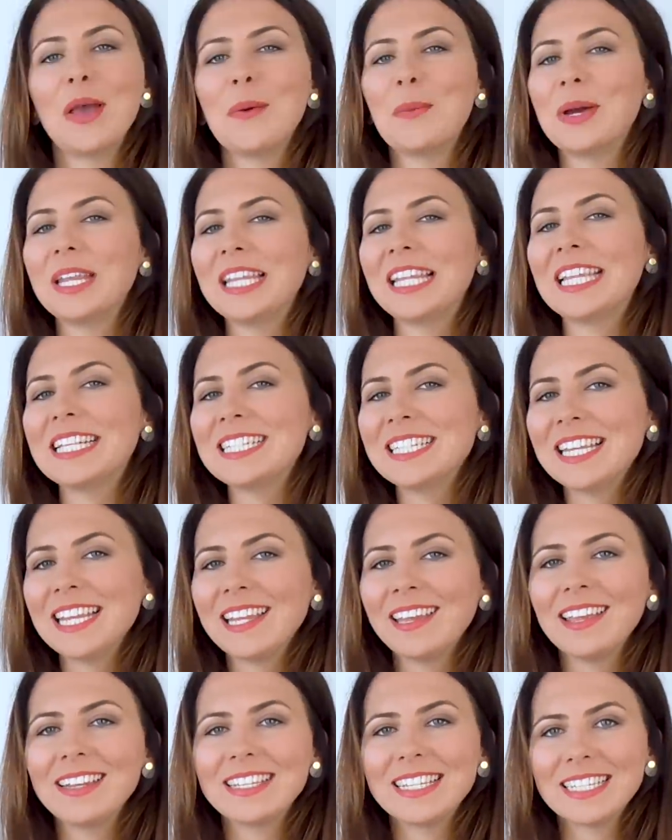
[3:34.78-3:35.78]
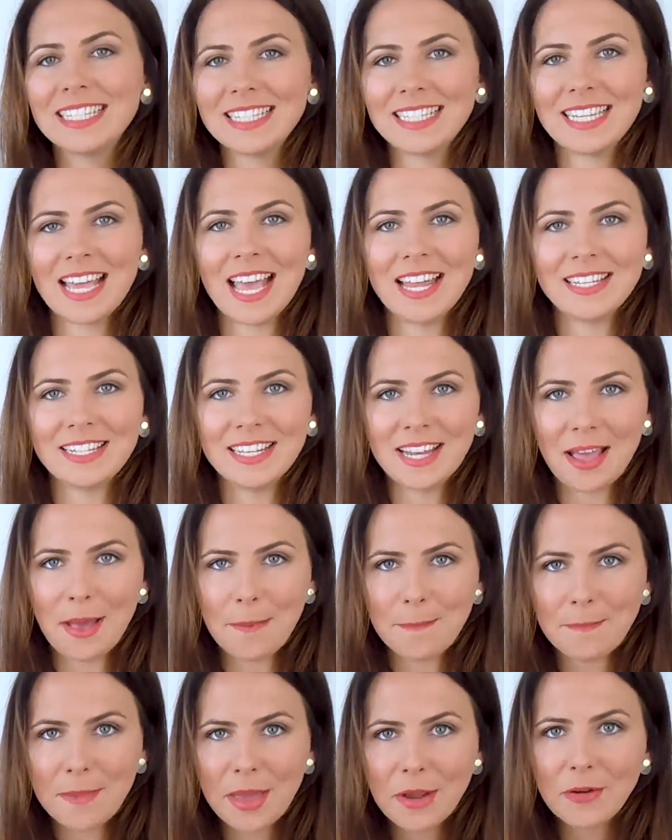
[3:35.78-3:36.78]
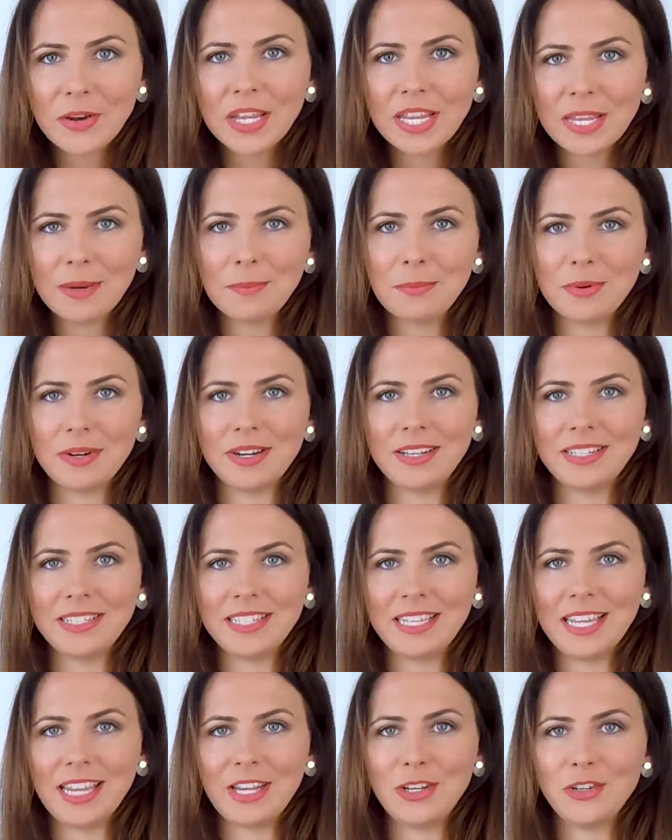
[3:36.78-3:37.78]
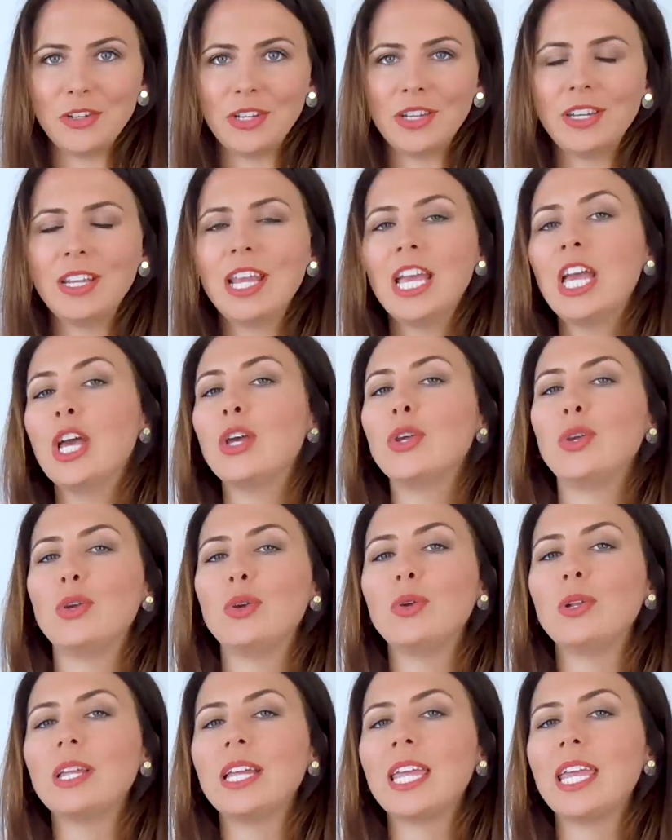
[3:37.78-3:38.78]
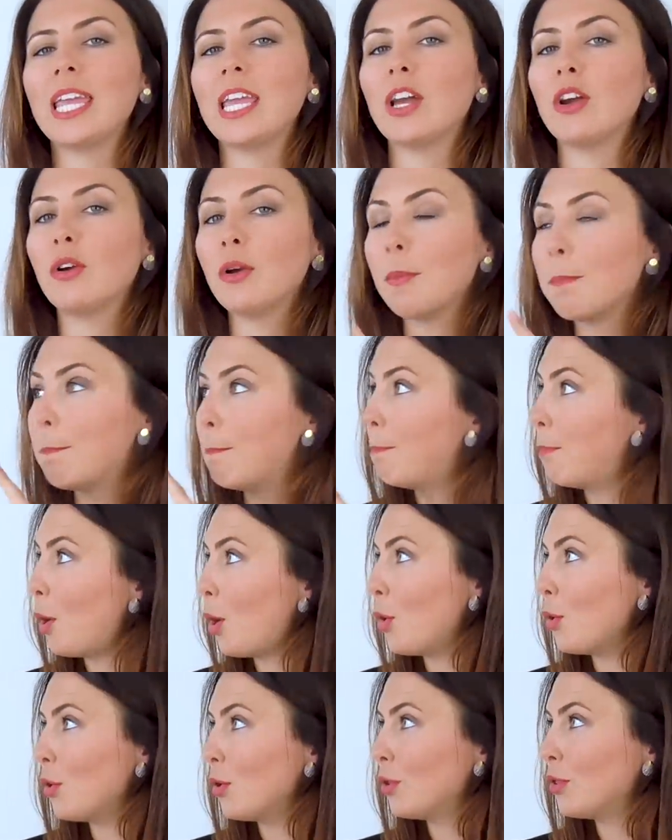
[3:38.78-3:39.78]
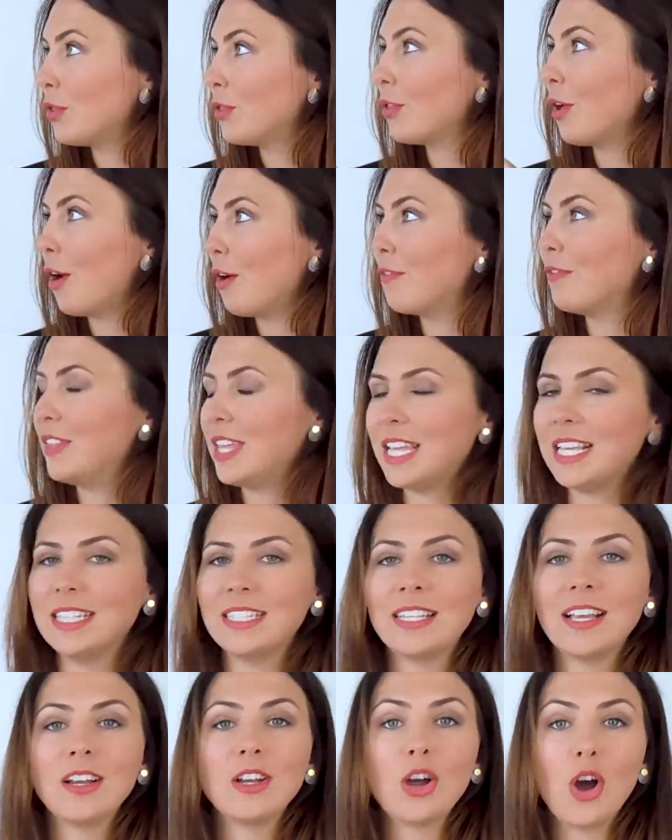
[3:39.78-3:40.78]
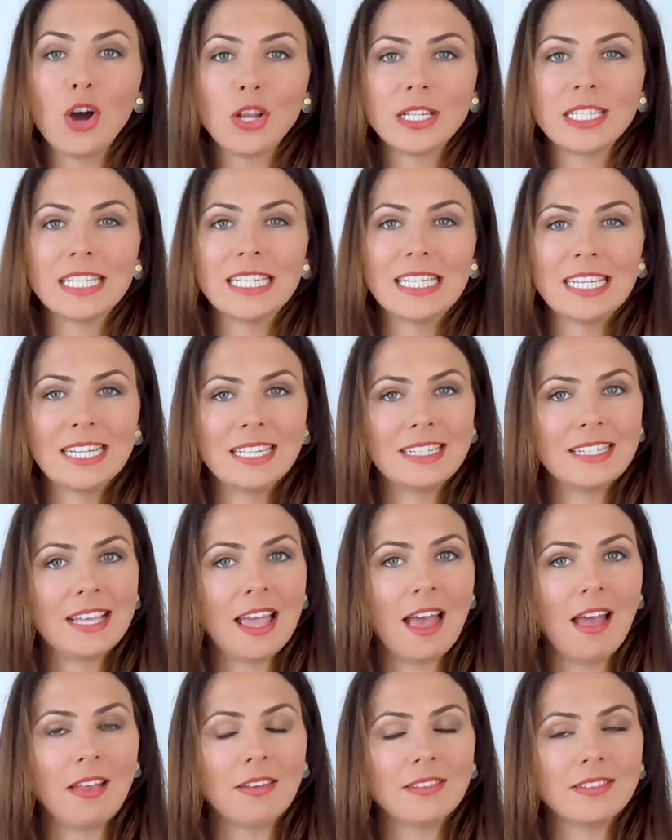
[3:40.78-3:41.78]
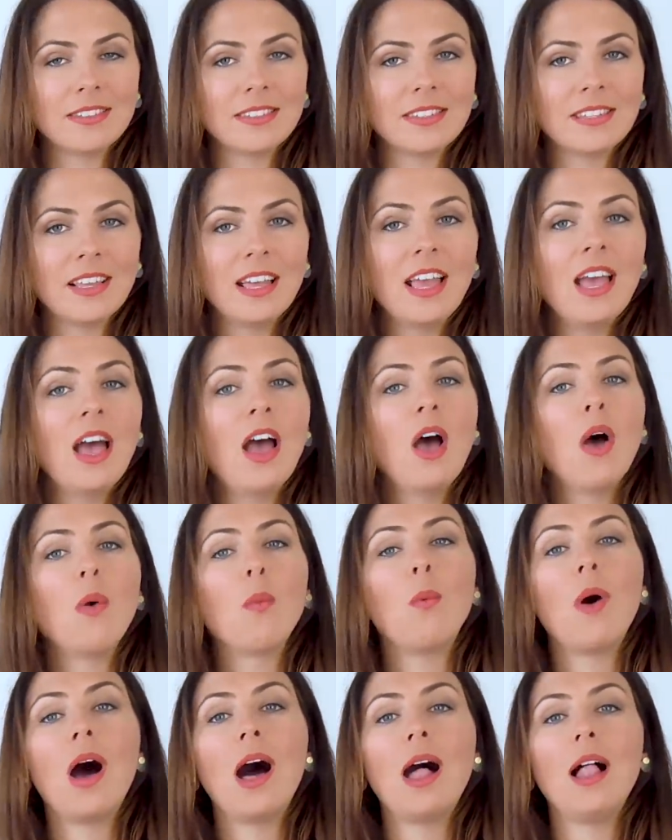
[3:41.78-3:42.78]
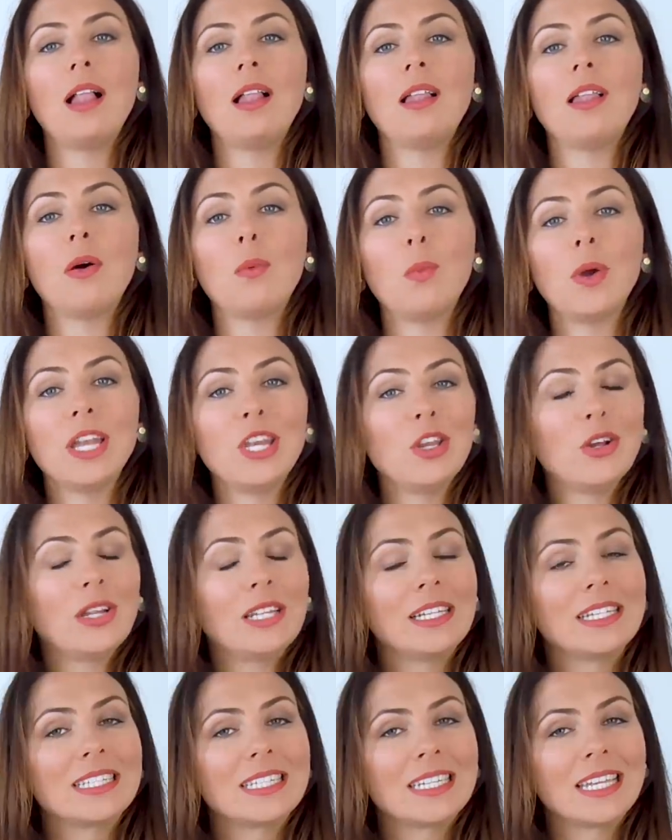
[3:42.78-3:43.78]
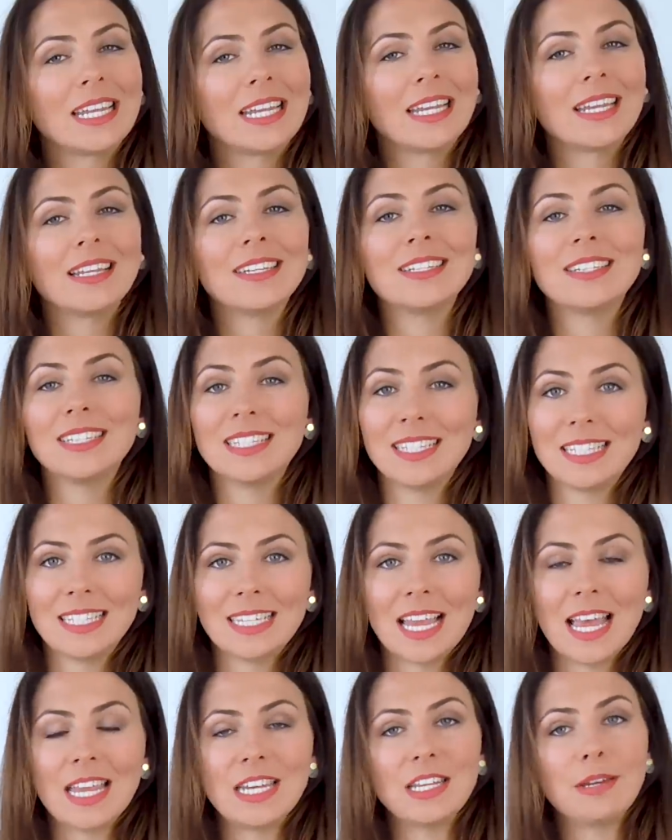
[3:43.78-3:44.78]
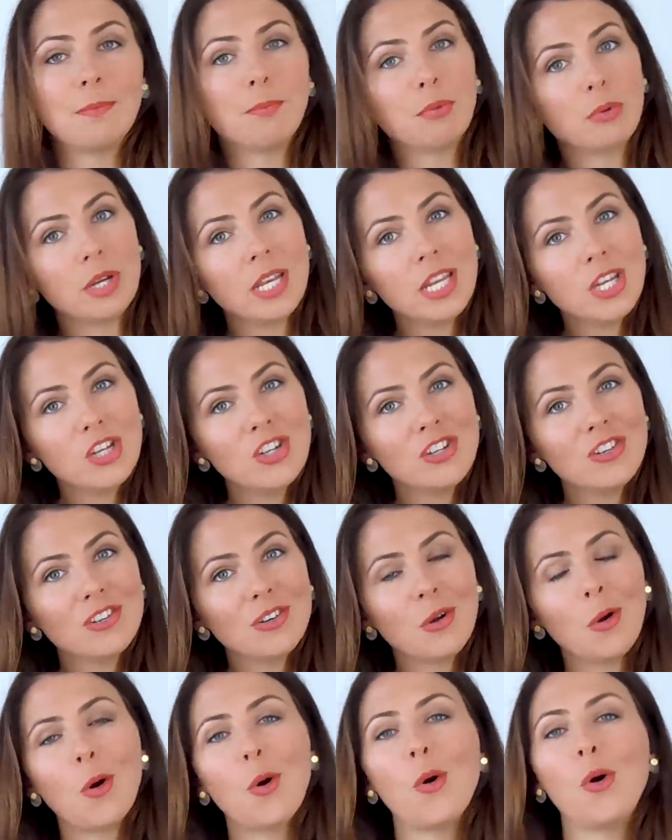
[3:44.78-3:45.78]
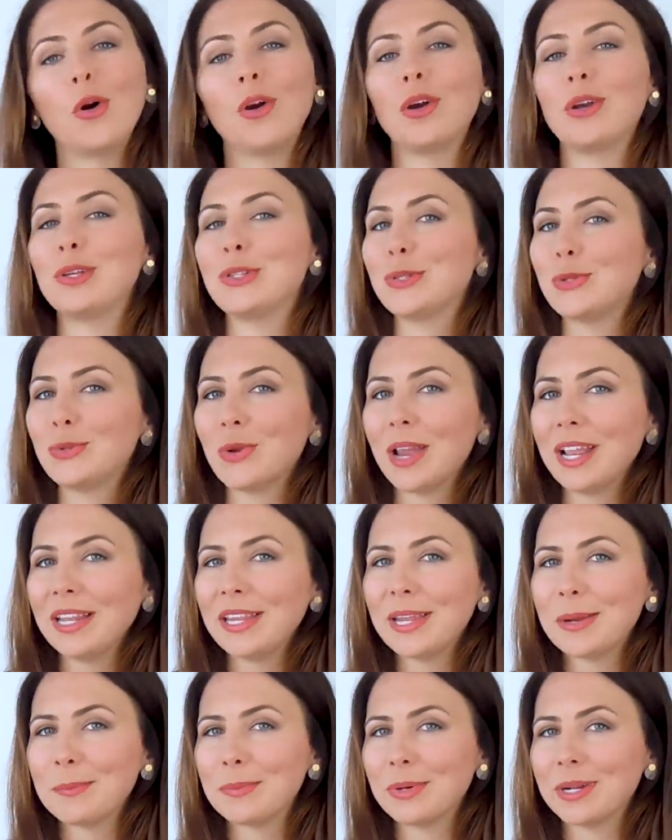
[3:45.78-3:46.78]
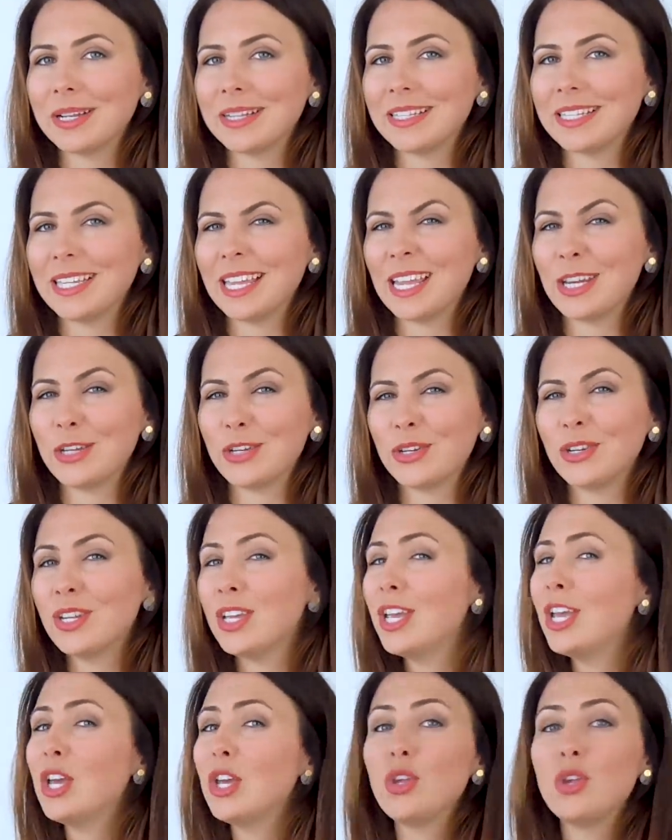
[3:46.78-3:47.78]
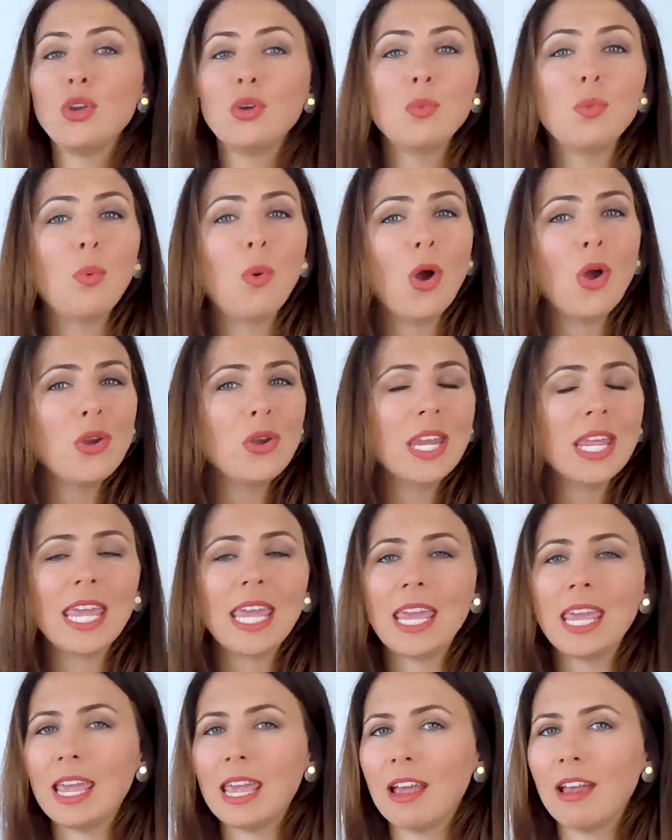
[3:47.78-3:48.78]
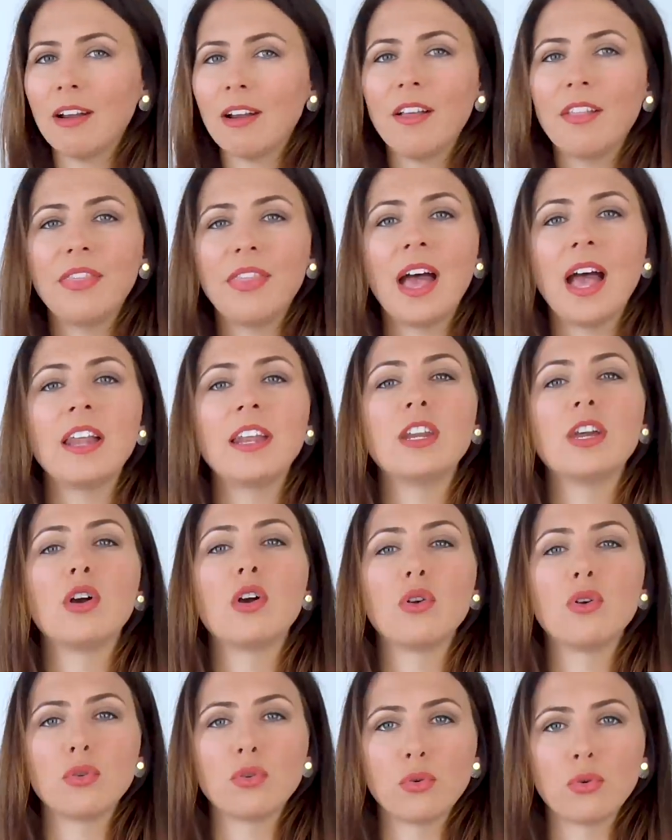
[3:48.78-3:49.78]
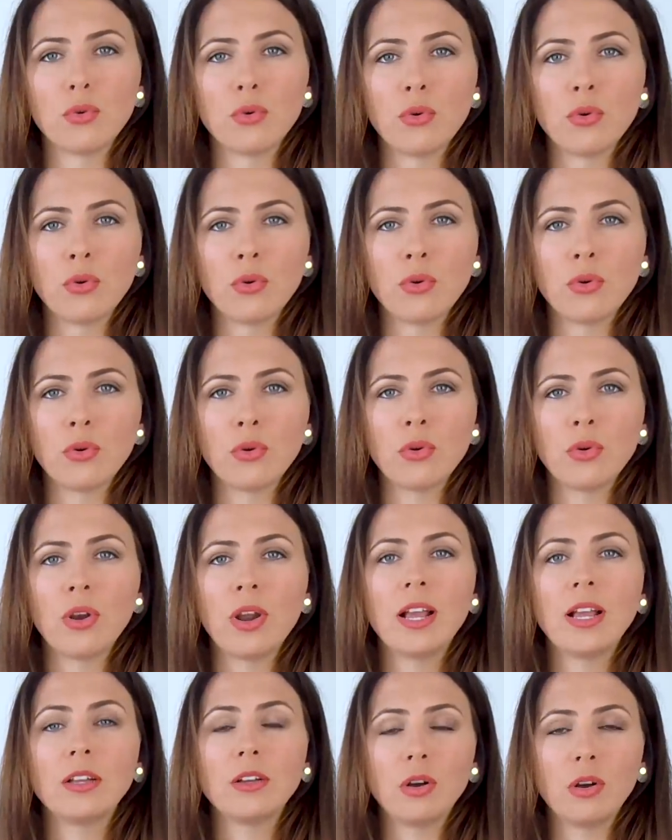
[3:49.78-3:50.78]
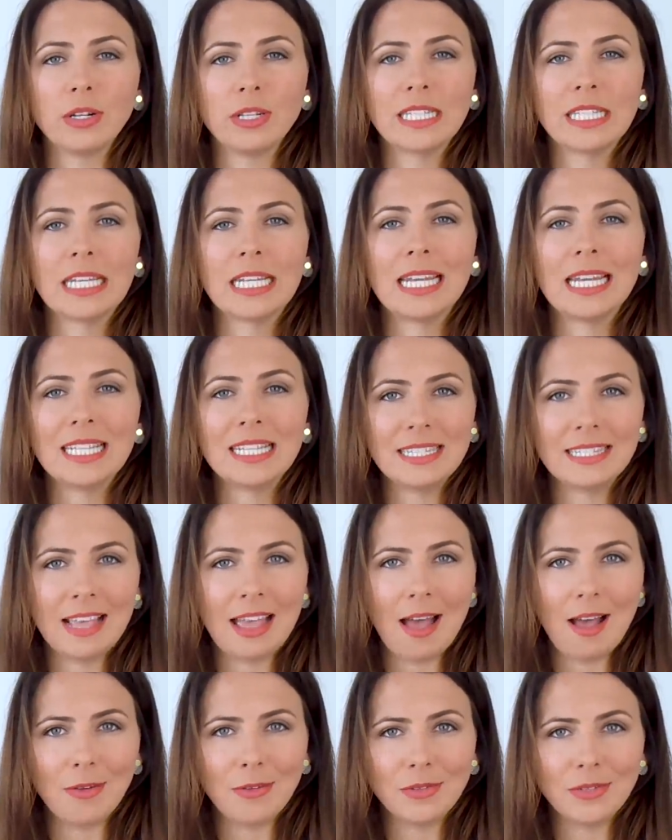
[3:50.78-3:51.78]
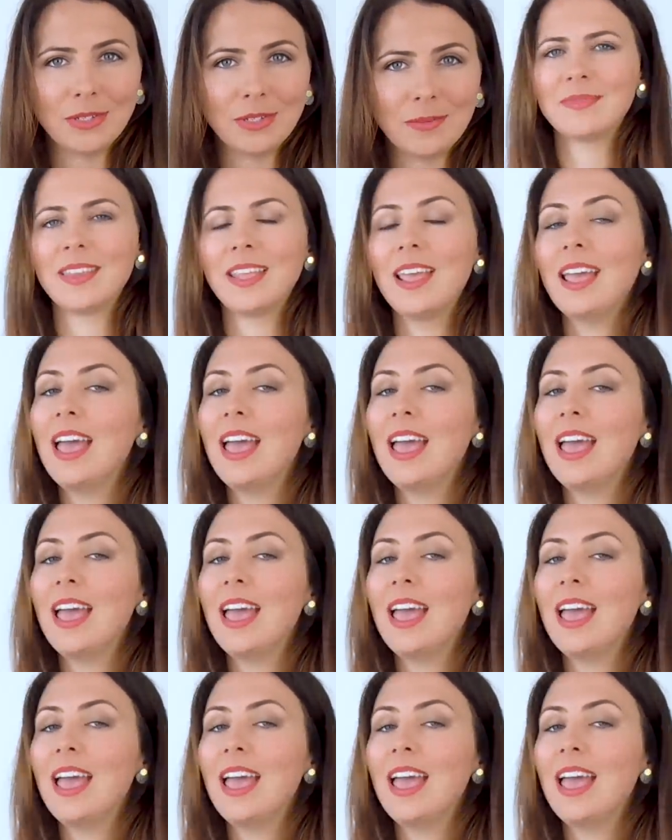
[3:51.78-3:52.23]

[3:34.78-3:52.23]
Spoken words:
When listening to standard American pronunciation, you'll hear both of these consonant sounds. While when you're listening to standard British or Australian pronunciation, you won't hear that R consonant sound.